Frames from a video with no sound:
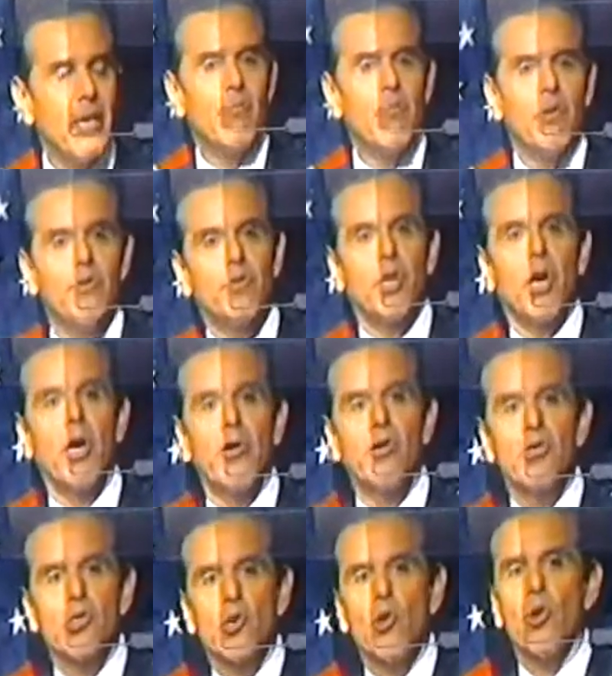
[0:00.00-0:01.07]
in the number of
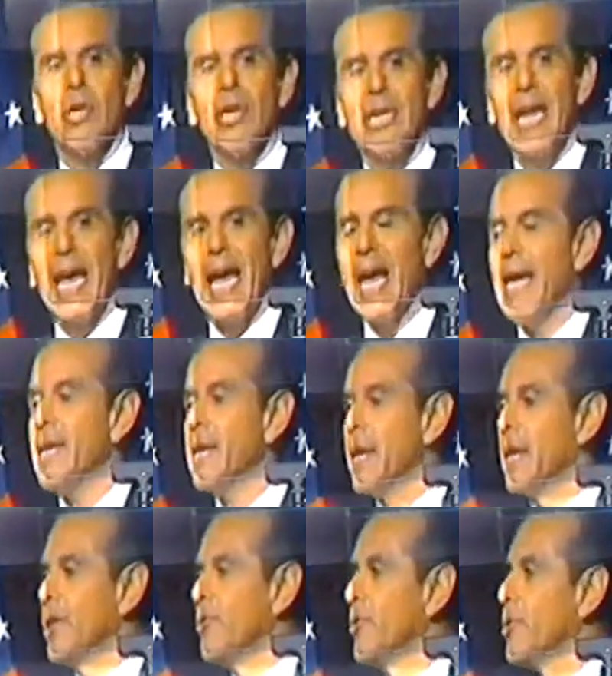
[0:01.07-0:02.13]
charters scoring
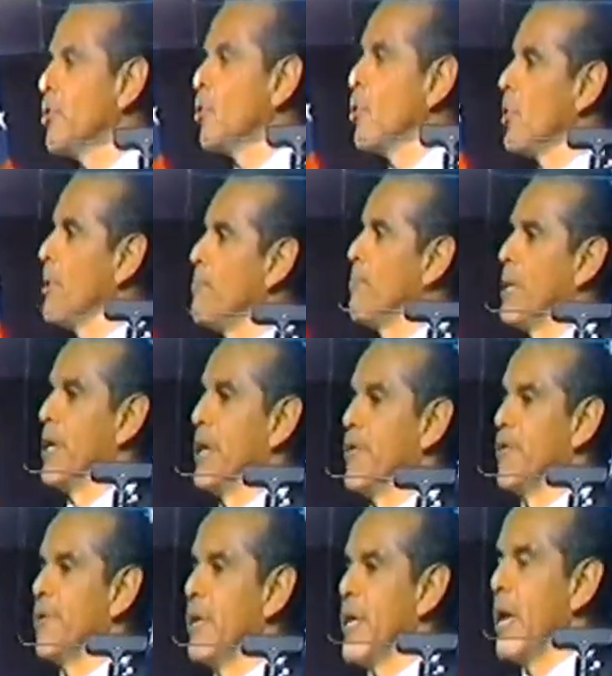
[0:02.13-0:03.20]
800 or
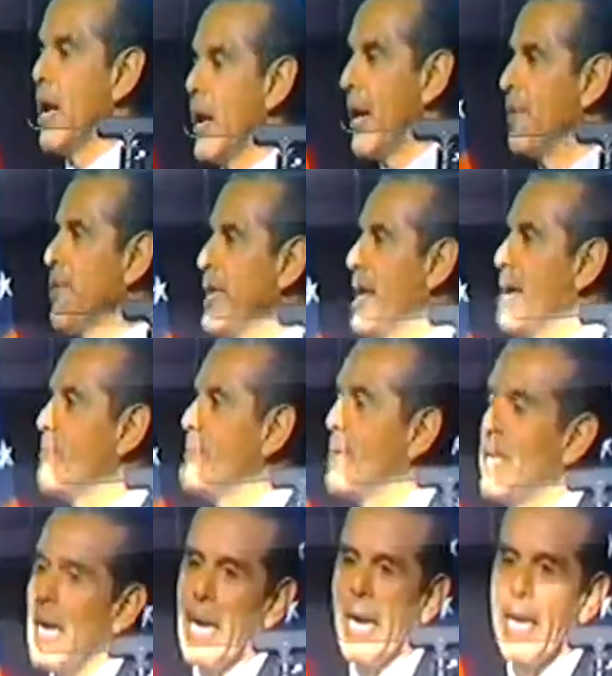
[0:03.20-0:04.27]
above on the
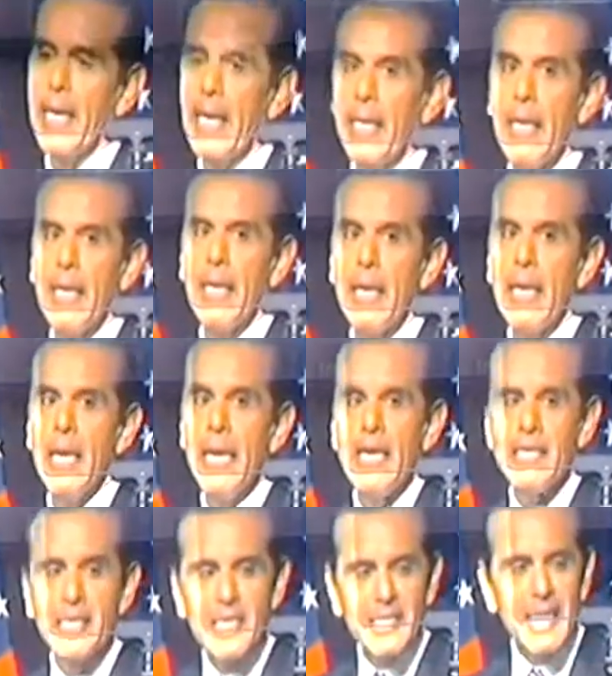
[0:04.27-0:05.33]
API.
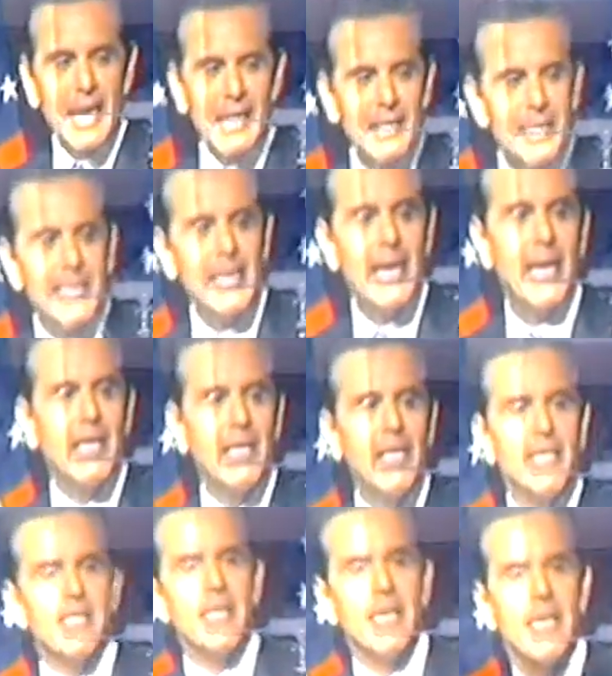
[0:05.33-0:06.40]
Since
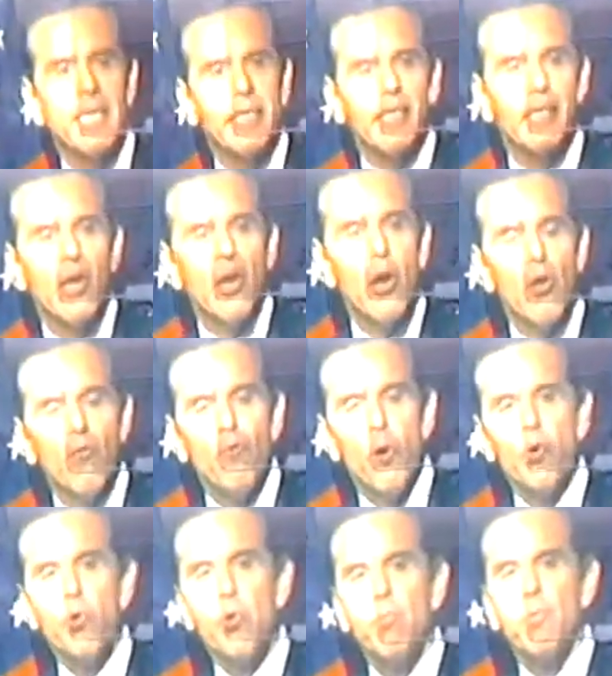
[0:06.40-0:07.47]
1996,
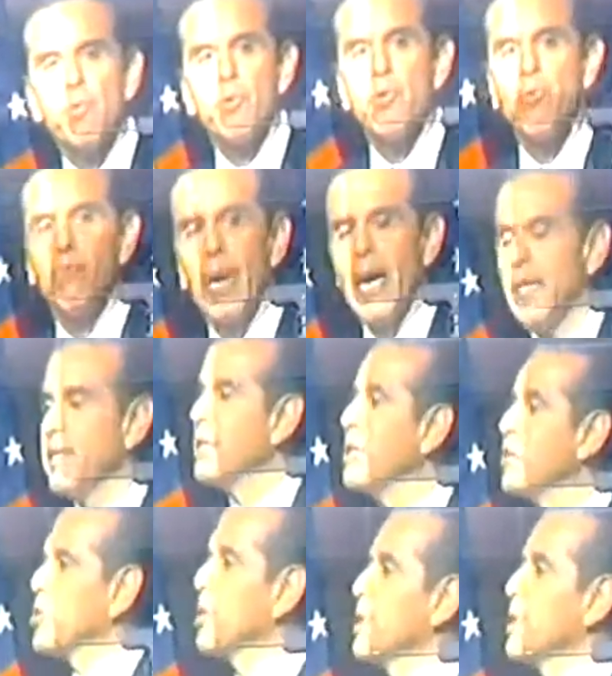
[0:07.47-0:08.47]
voter-approved bond